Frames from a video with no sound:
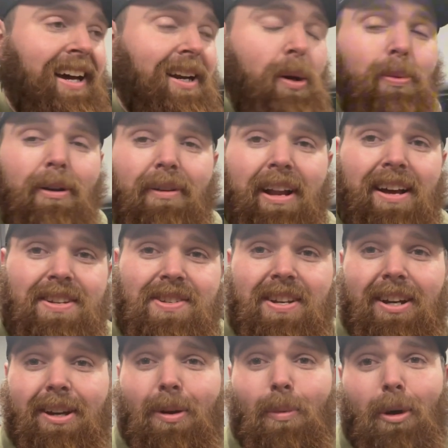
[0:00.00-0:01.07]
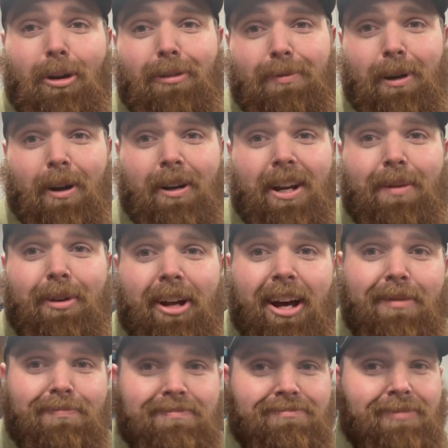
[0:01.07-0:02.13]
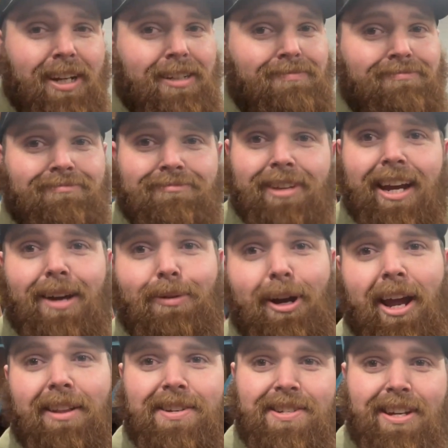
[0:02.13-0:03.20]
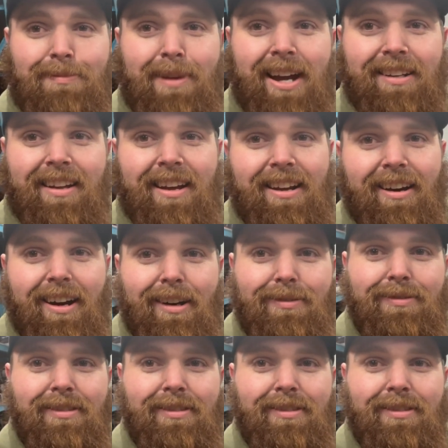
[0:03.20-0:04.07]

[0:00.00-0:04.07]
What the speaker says: I hope everyone has a wonderful year coming up. Man, yeah, we'll hand this thing back to Ahoff.